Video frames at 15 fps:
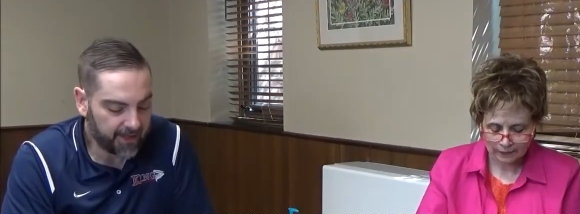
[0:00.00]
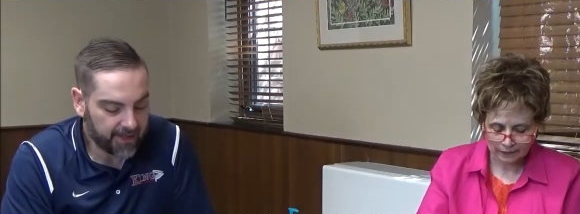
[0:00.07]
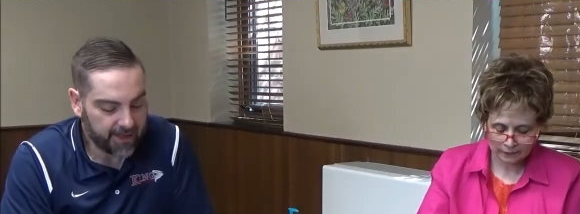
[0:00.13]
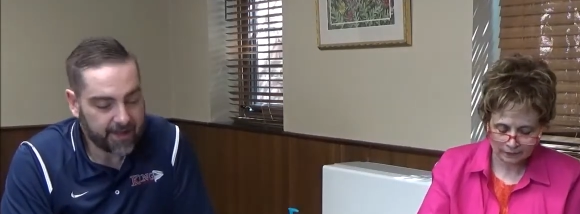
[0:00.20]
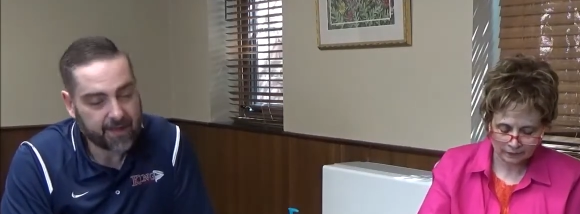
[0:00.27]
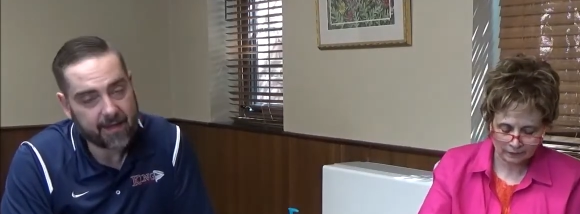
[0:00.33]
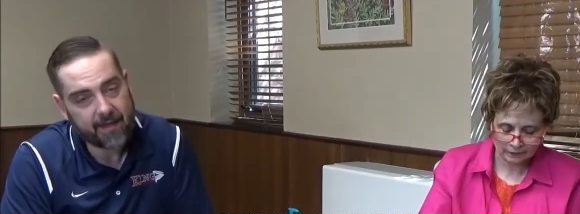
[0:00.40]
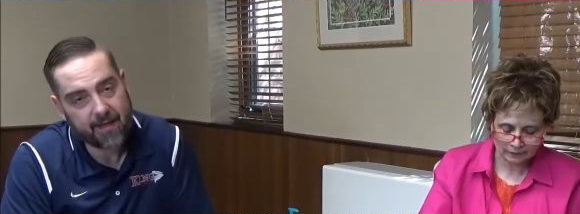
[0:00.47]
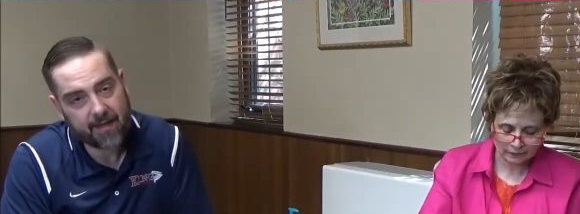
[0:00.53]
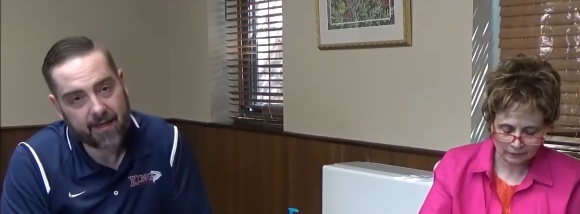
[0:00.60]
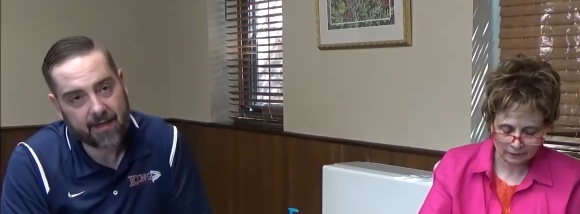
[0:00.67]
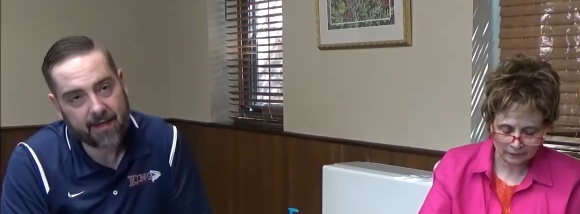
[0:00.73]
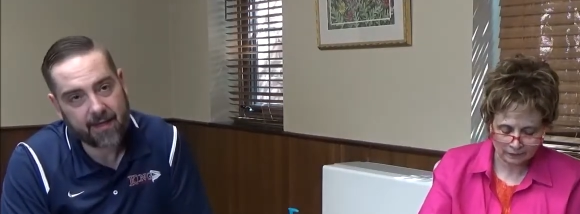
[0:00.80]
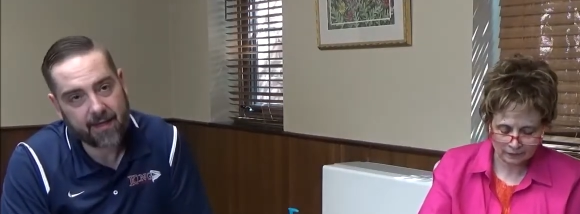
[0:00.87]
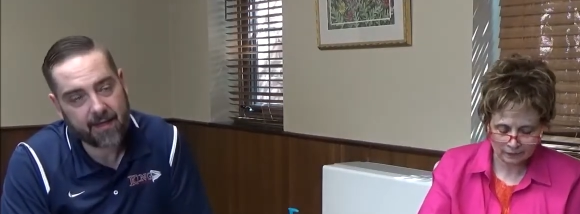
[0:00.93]

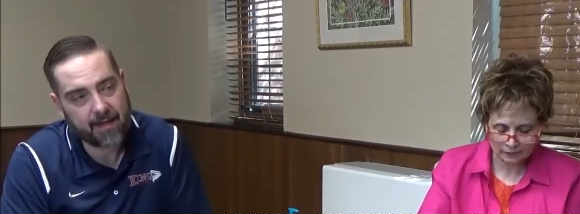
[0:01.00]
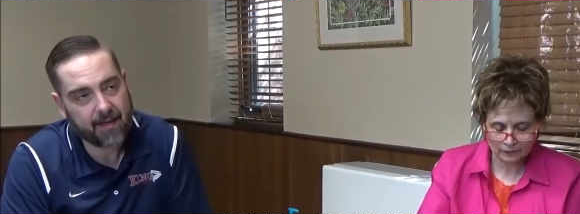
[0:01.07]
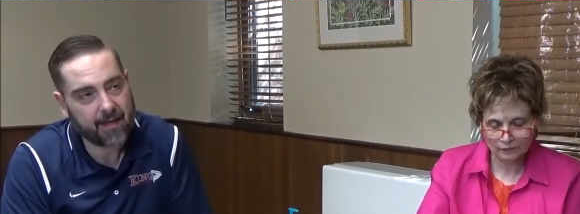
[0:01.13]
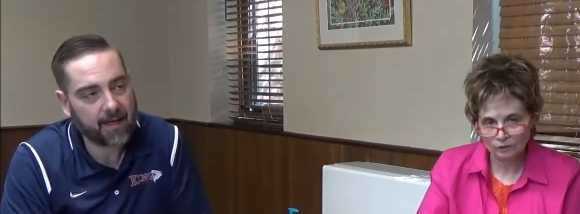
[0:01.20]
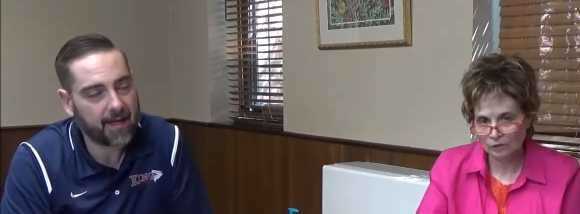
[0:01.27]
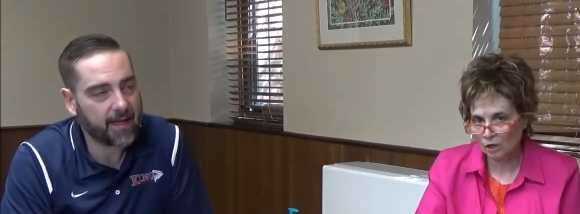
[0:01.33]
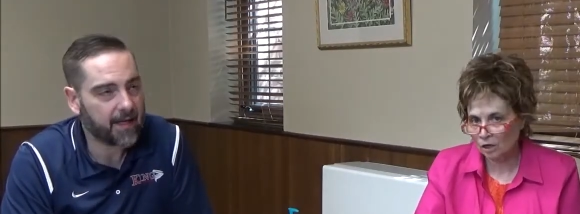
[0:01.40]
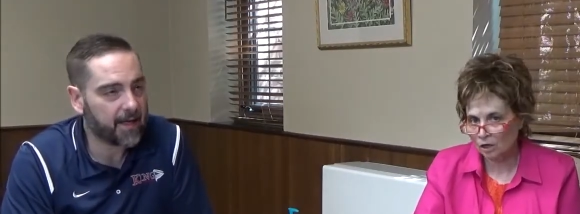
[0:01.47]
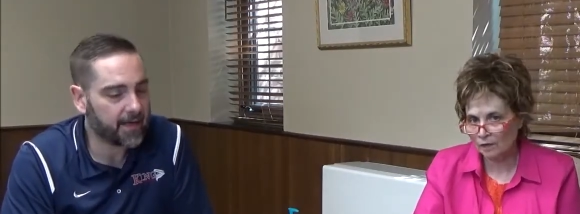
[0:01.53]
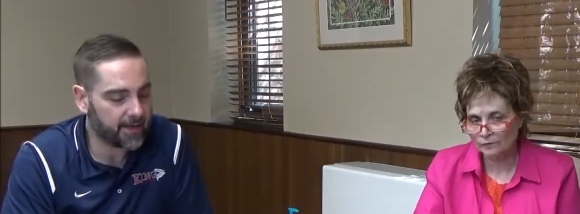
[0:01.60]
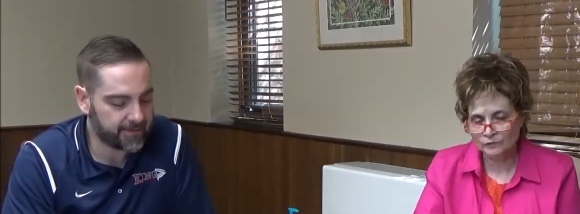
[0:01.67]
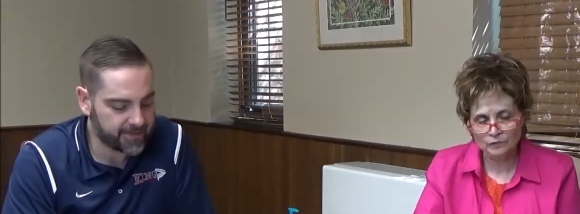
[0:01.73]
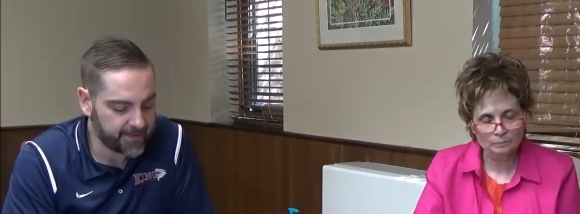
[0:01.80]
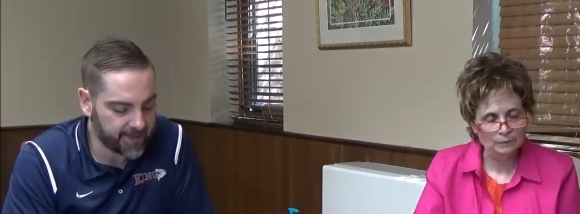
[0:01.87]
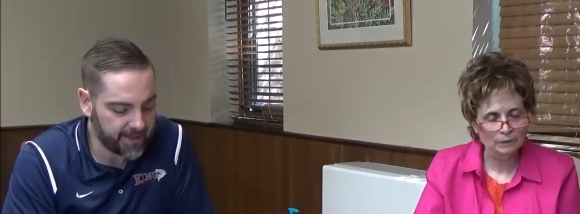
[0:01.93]
Speaker 1: He
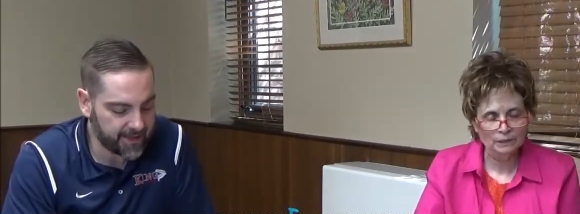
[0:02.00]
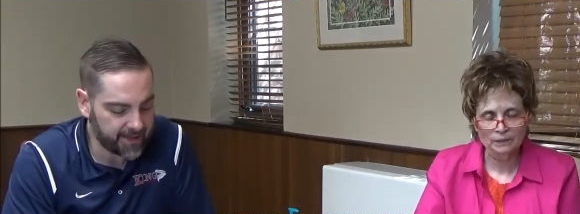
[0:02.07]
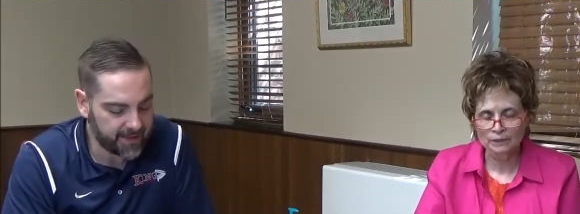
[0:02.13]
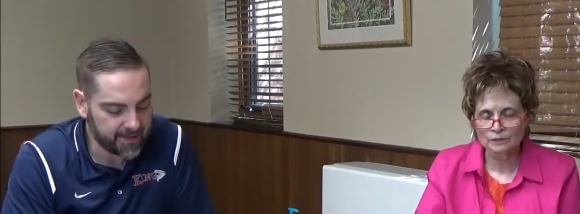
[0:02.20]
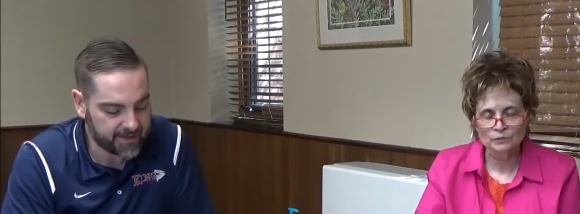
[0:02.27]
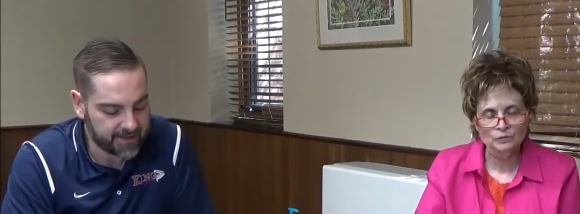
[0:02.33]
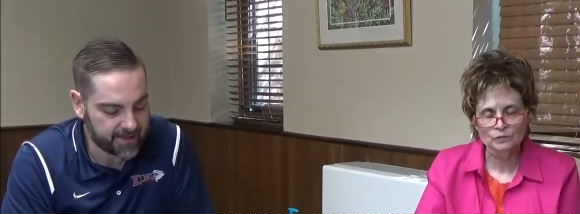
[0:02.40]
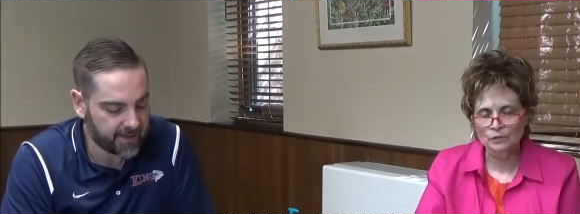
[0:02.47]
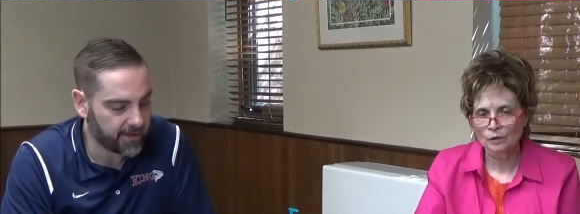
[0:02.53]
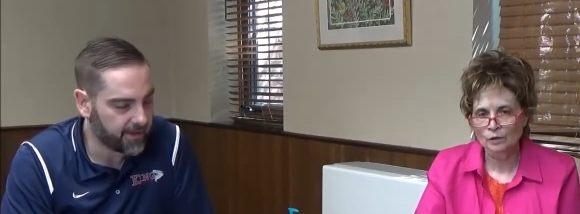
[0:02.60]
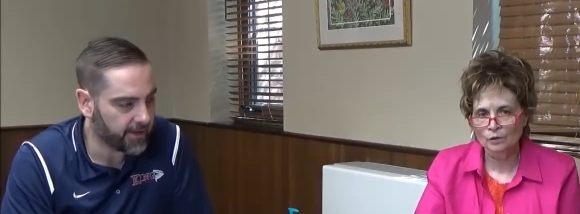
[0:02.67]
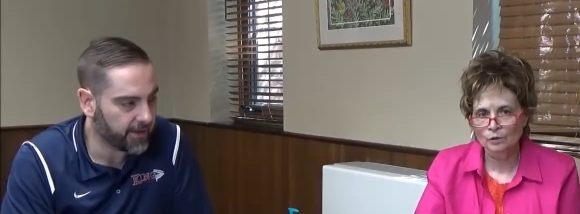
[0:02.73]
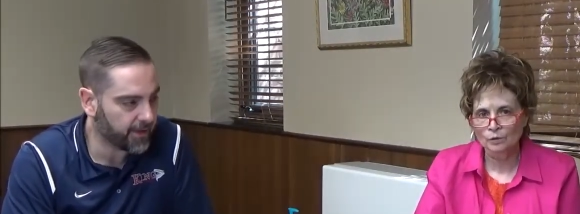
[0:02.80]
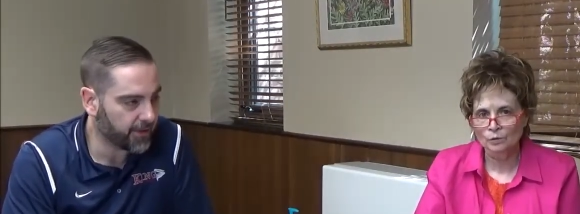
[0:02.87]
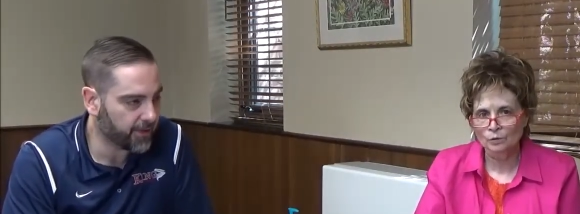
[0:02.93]
loves me
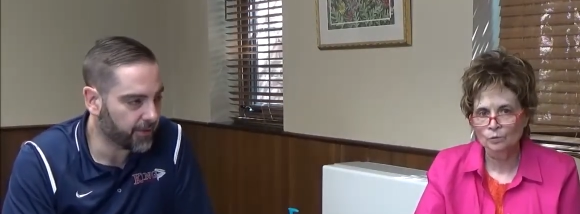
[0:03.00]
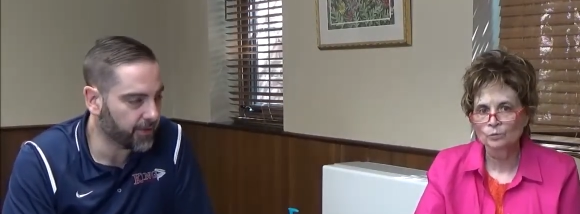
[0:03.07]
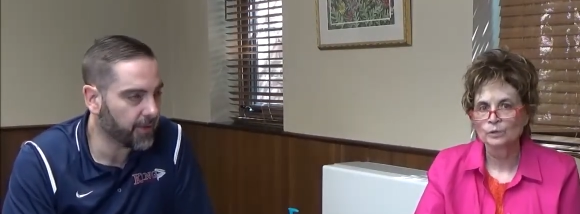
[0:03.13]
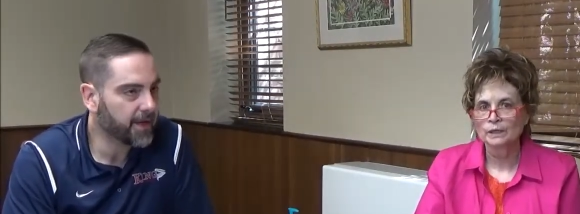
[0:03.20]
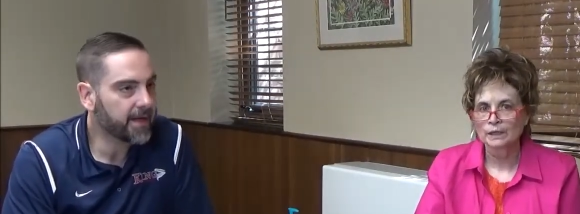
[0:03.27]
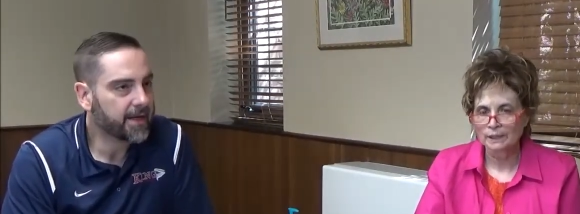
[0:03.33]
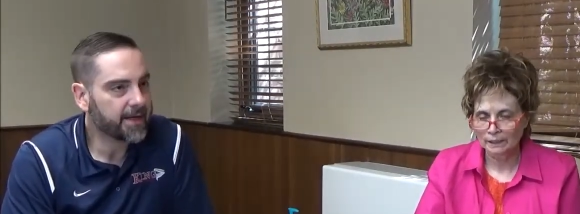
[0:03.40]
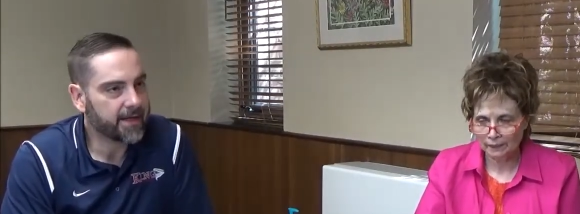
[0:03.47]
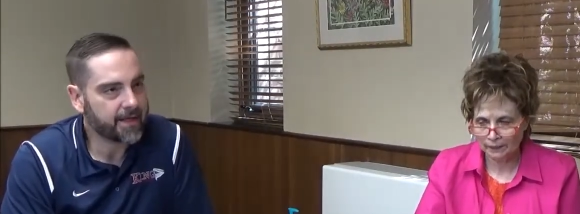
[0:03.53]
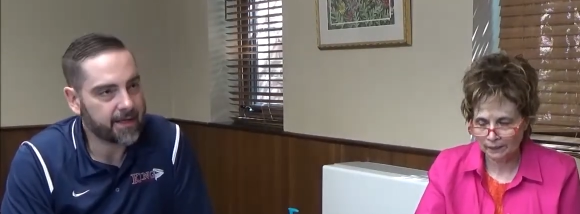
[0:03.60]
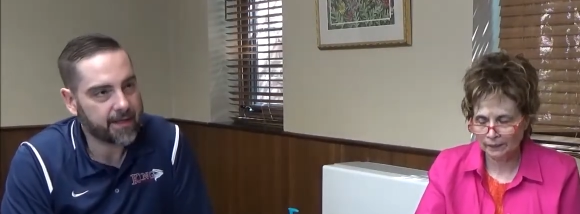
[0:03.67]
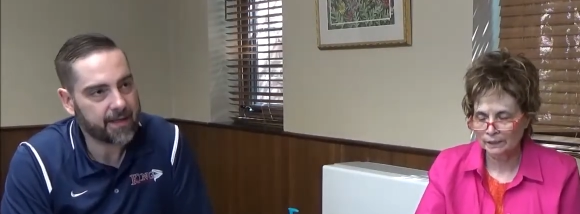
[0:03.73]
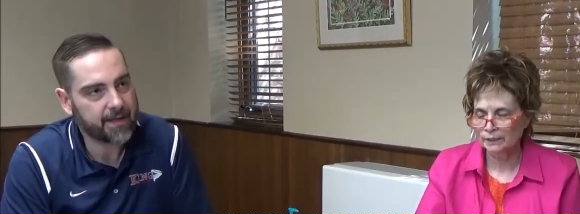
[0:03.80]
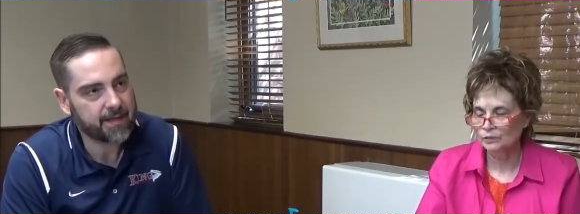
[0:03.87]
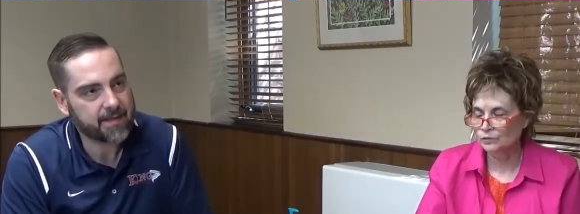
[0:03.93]
so.
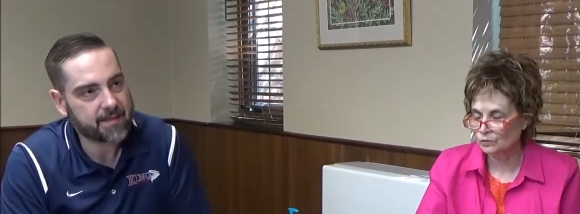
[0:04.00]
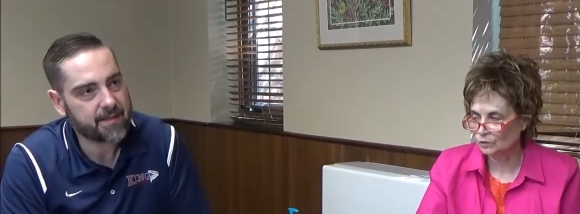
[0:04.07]
He's